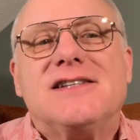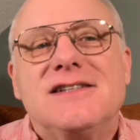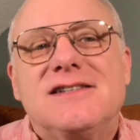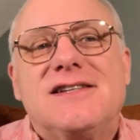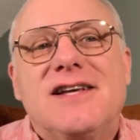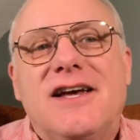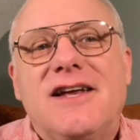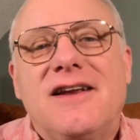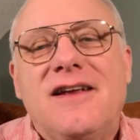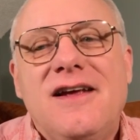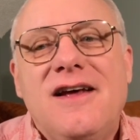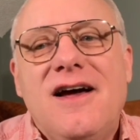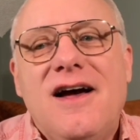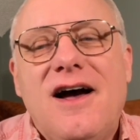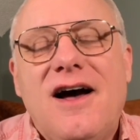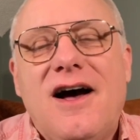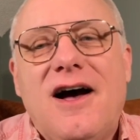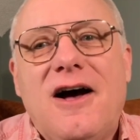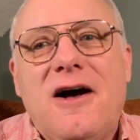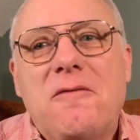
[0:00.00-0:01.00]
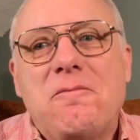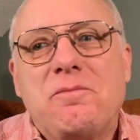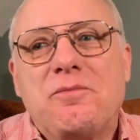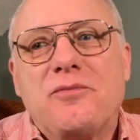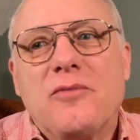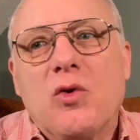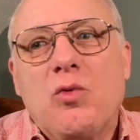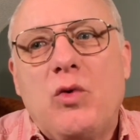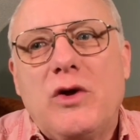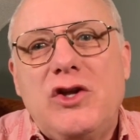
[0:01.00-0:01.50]
He said,
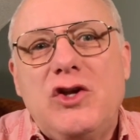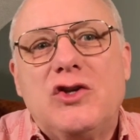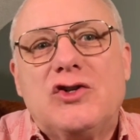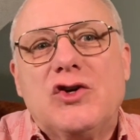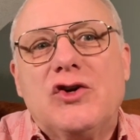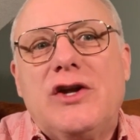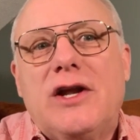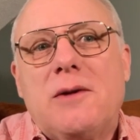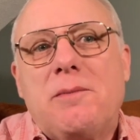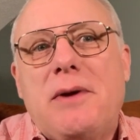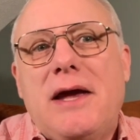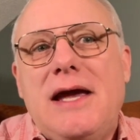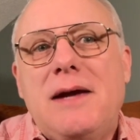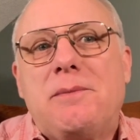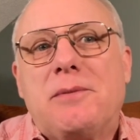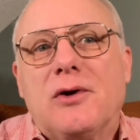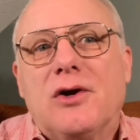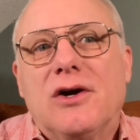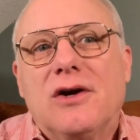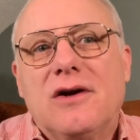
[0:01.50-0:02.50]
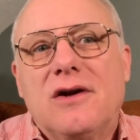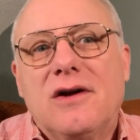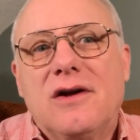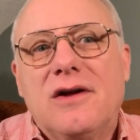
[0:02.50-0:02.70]
when you turn in a paper,